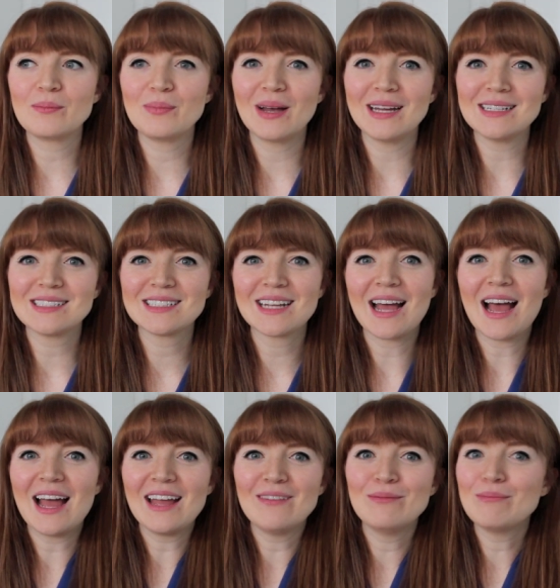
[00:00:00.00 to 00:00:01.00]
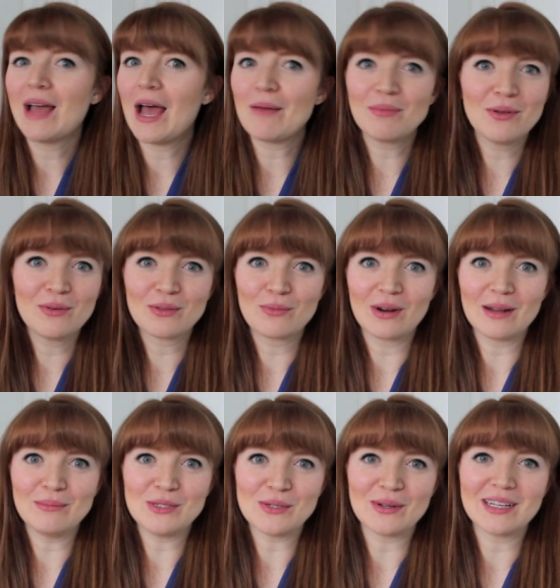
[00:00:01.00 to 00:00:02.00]
But I'm happy with what
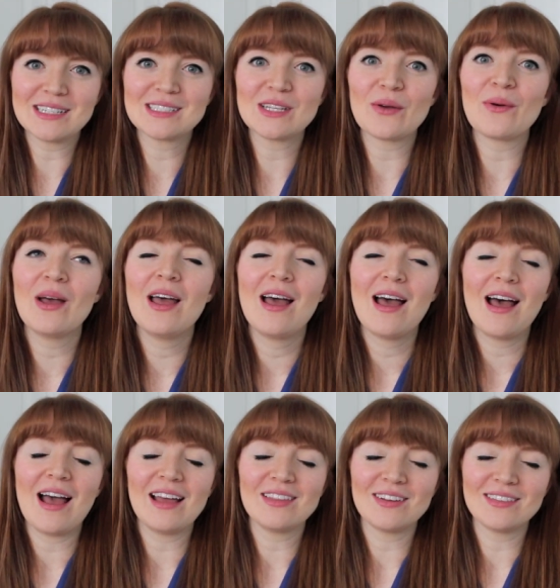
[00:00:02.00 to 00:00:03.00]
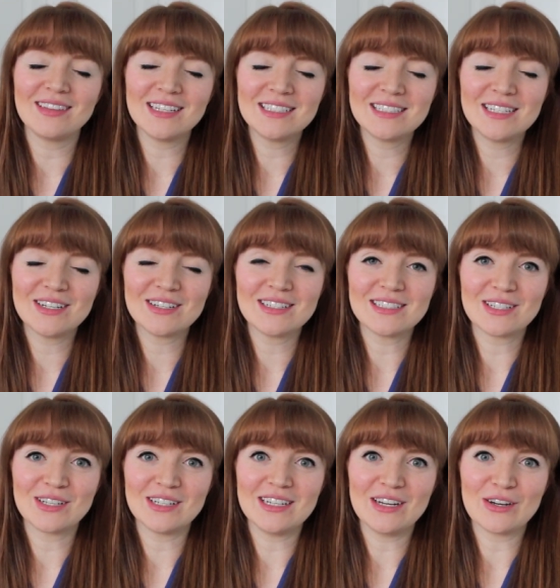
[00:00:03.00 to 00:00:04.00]
I'm doing. So I thought this year
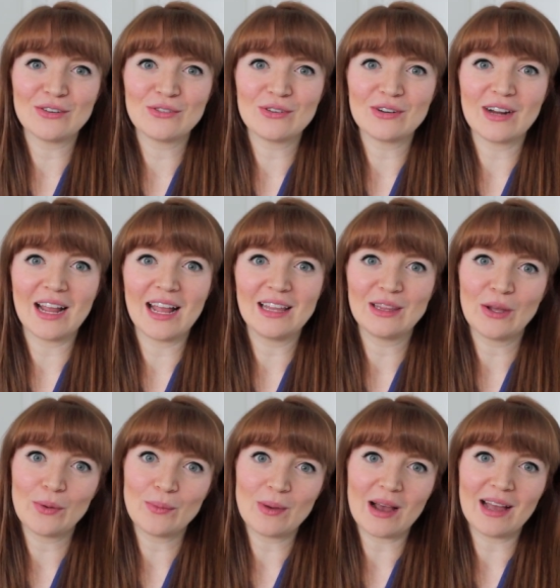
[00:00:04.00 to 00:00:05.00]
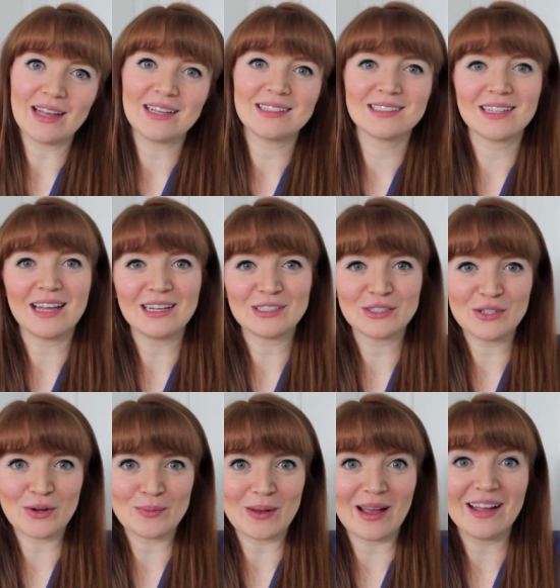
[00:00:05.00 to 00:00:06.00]
is a good year for a low buy /
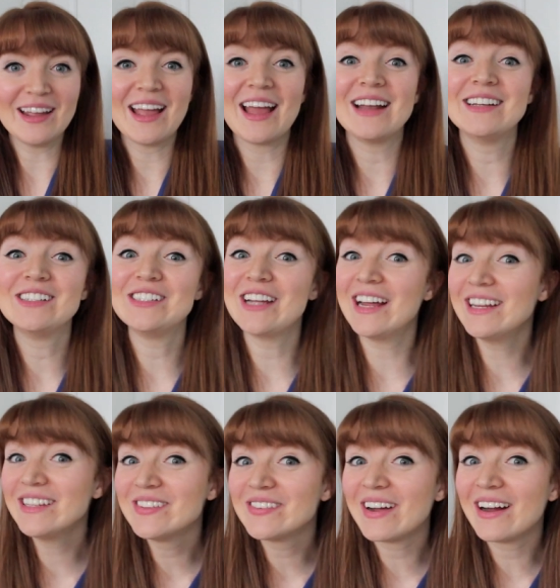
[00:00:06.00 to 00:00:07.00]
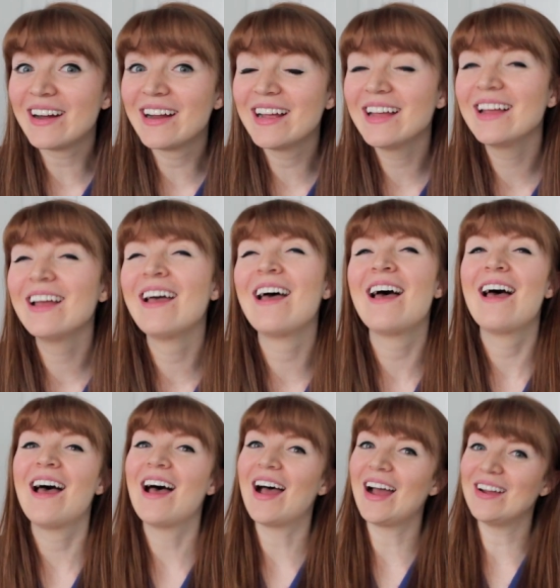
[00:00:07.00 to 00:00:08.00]
no buy, and January
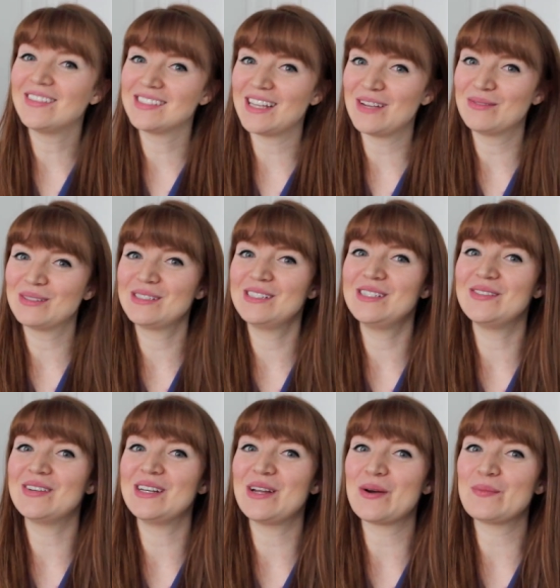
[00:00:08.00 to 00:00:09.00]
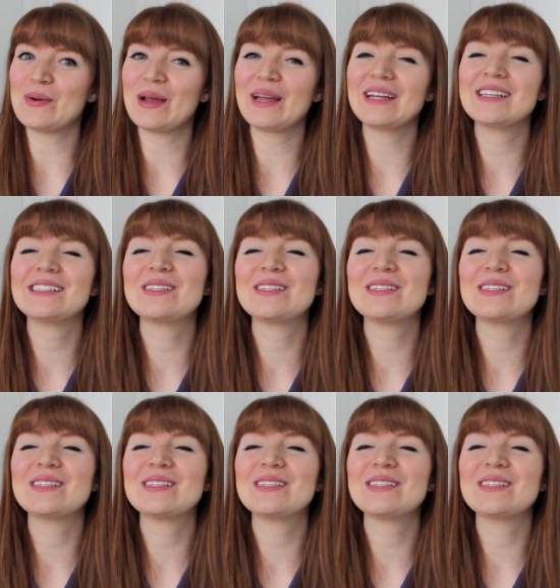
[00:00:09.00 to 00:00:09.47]
I was able to do a no buy.